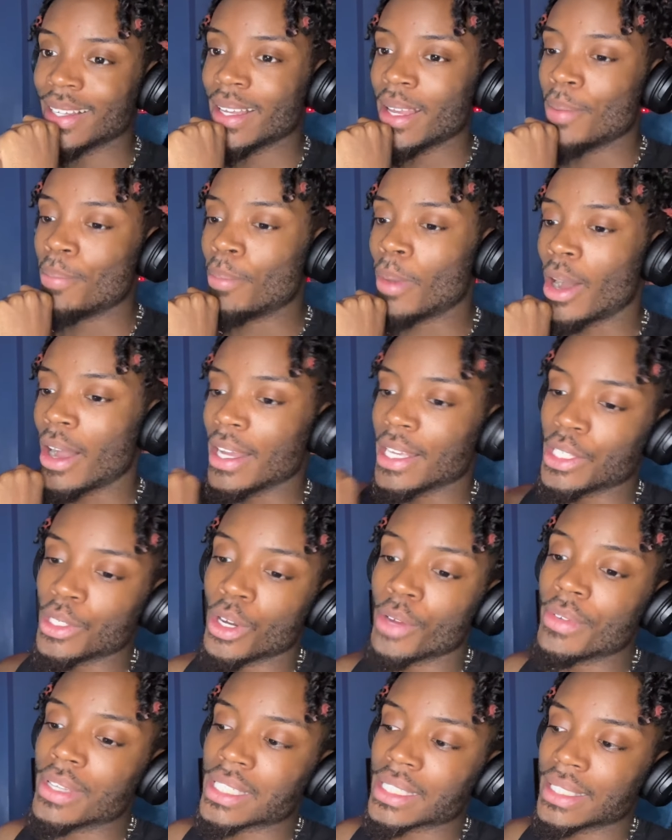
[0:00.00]
But you
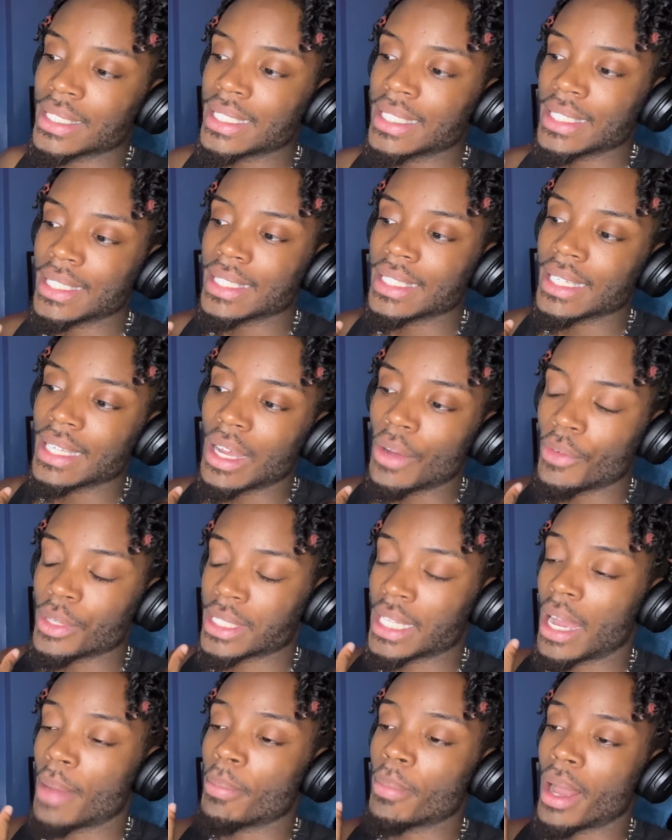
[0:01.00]
obviously
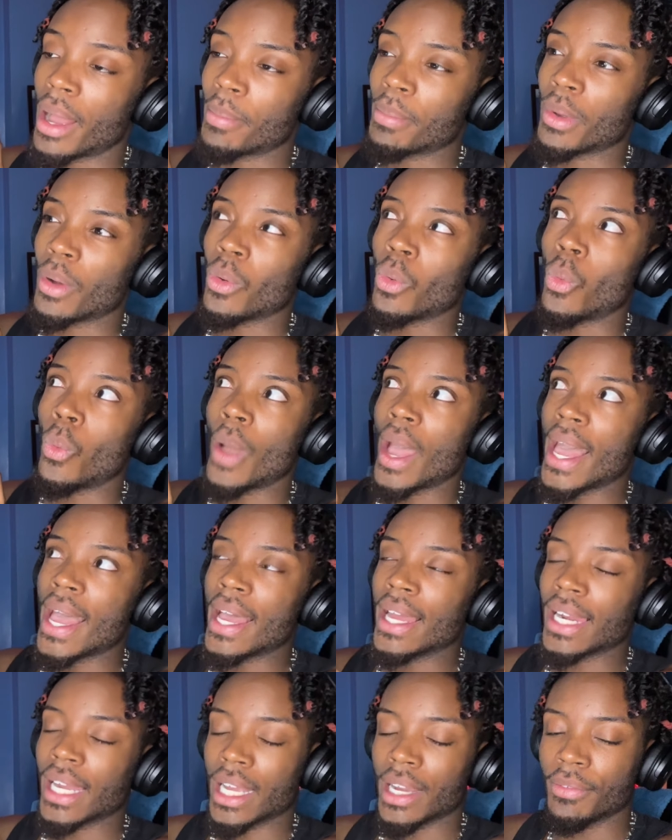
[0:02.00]
I'm aware,
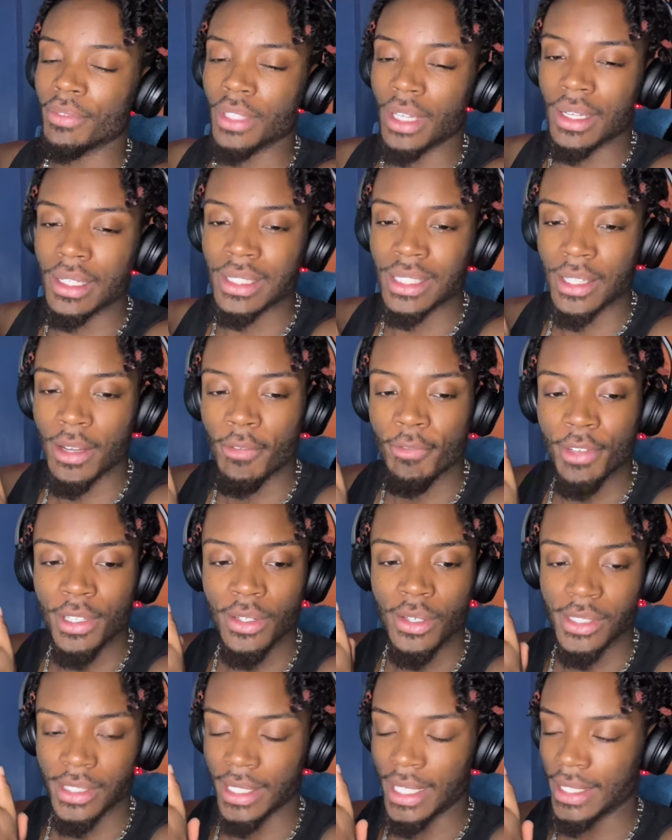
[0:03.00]
like I've done some
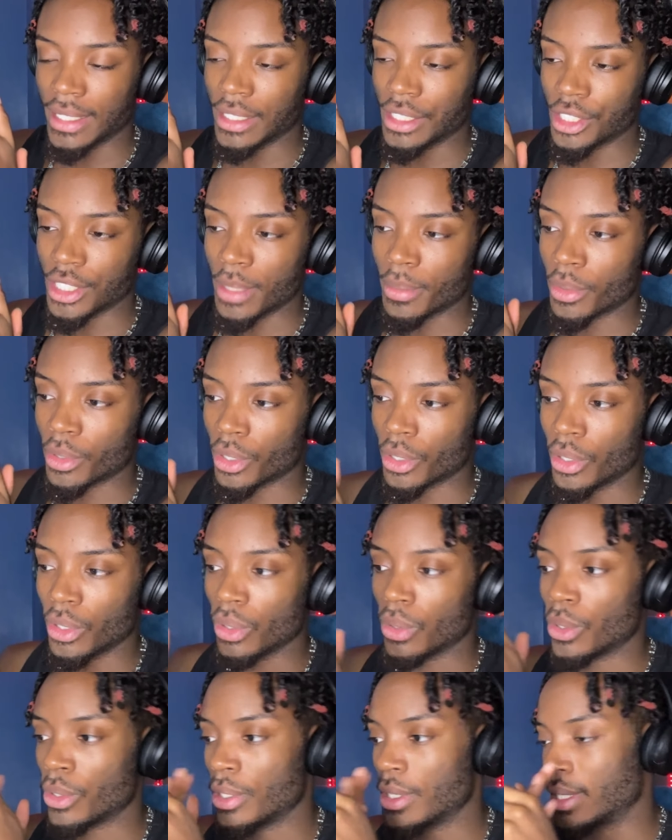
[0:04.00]
videos on like the Jim Crow
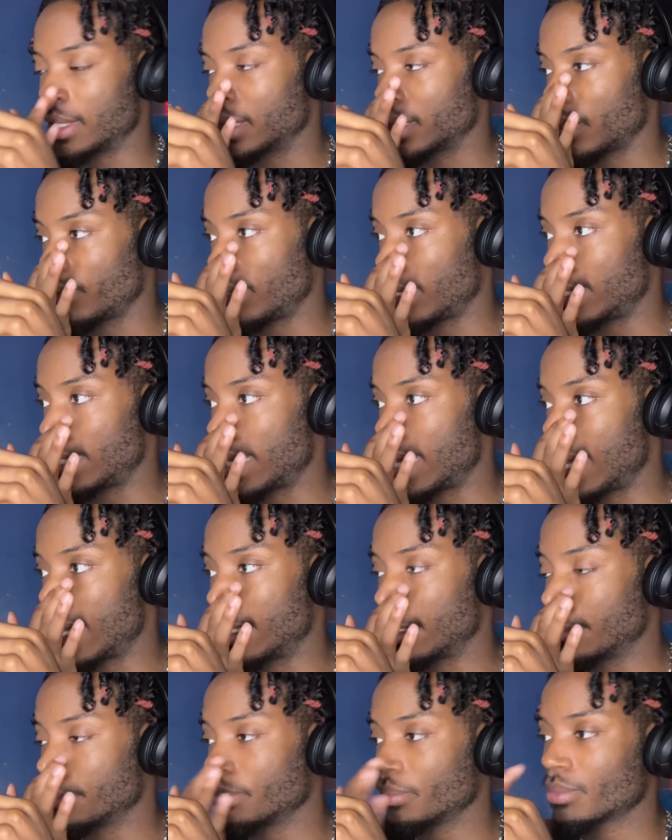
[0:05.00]
laws and stuff like that.
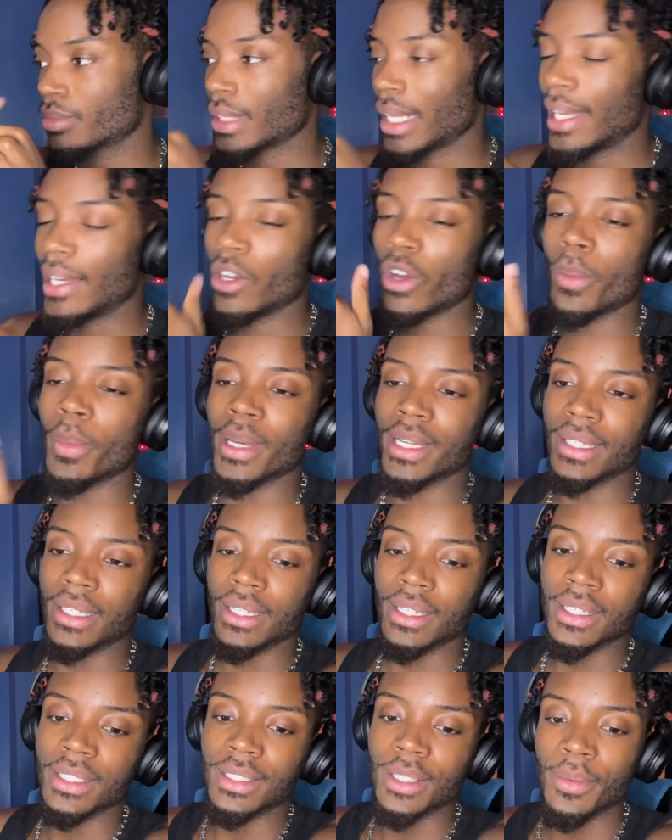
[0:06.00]
And a little bit
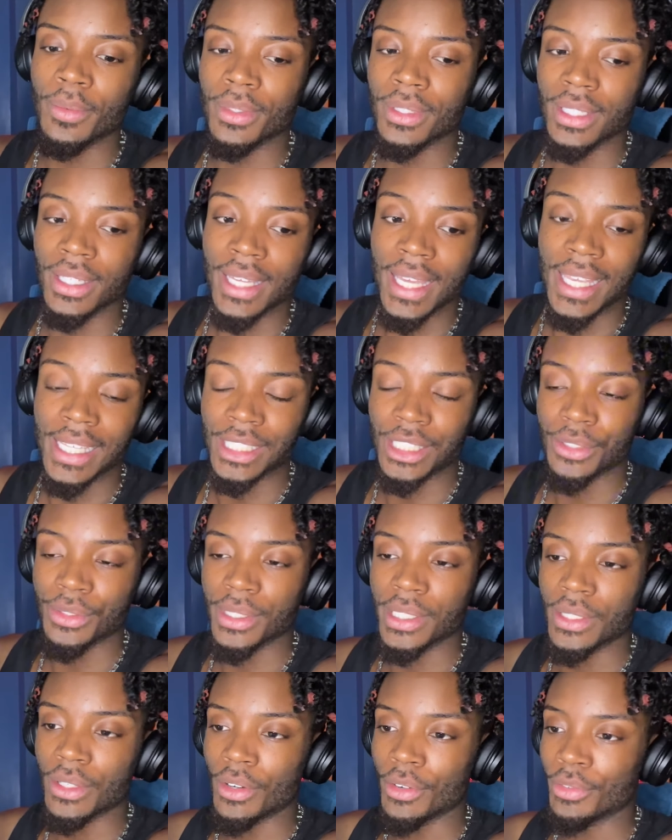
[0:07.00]
of the
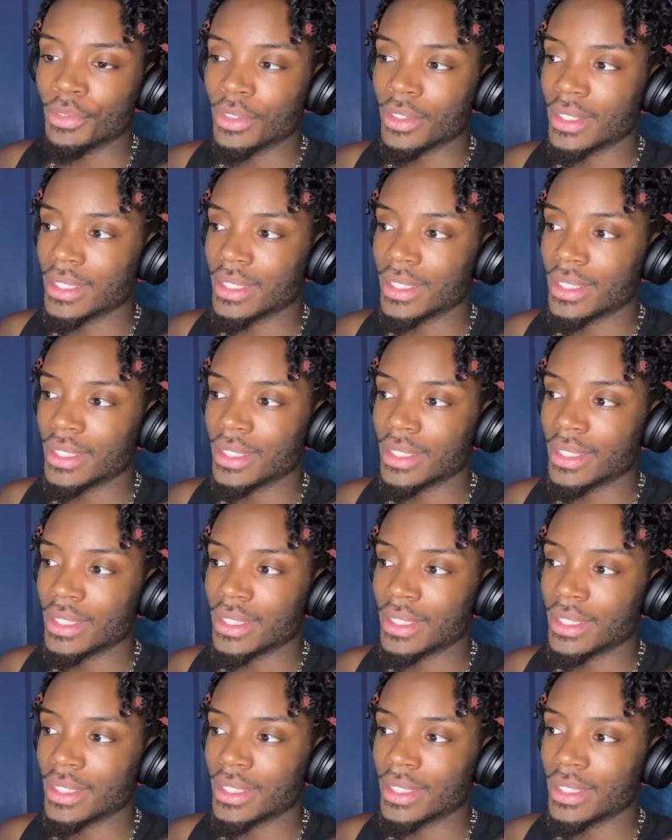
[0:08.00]
history of